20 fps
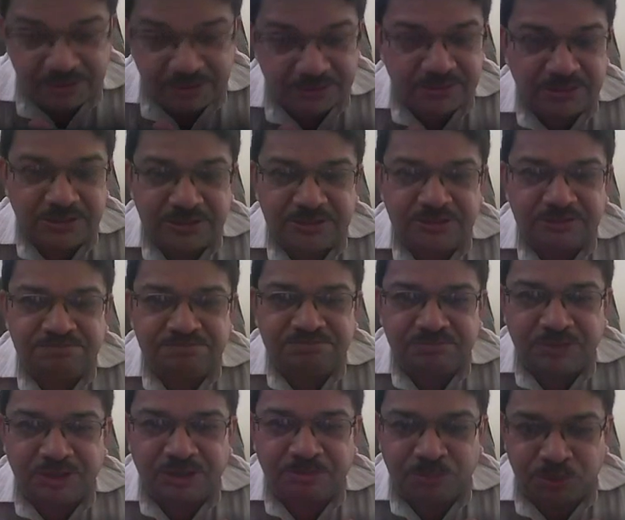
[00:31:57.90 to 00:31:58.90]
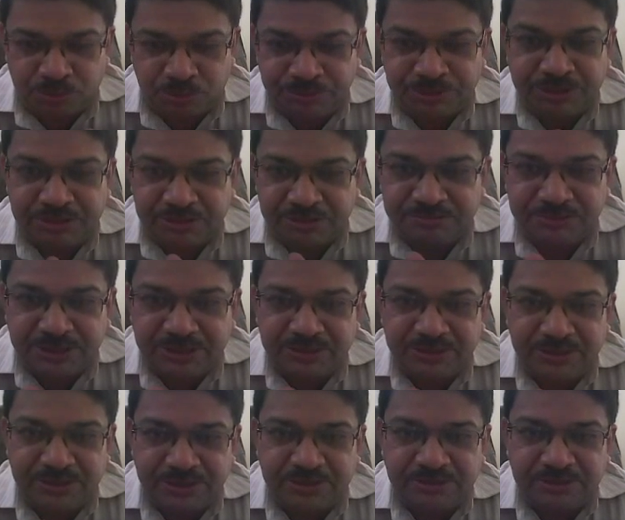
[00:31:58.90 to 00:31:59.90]
the momentum
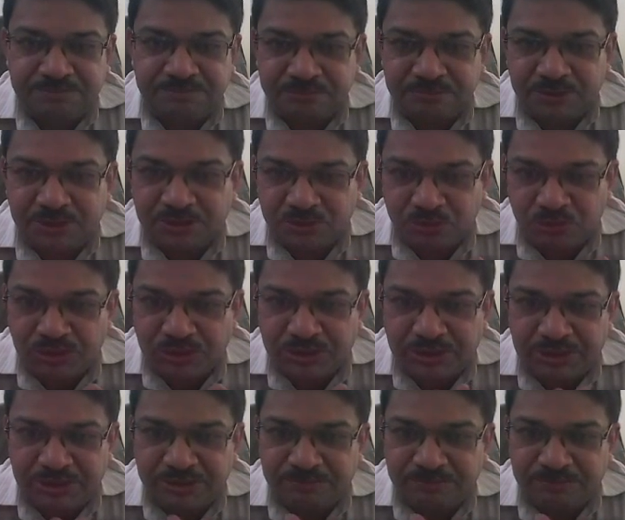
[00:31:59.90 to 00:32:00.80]
and quickly